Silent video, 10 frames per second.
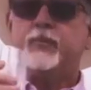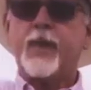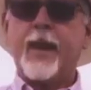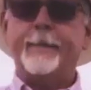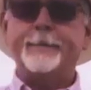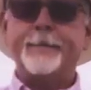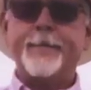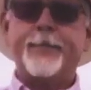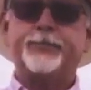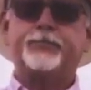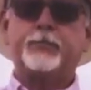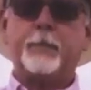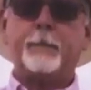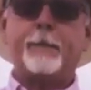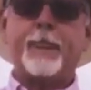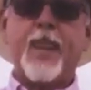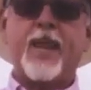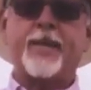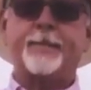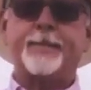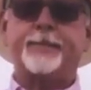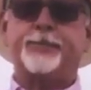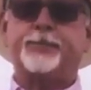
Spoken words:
Nobody speaks.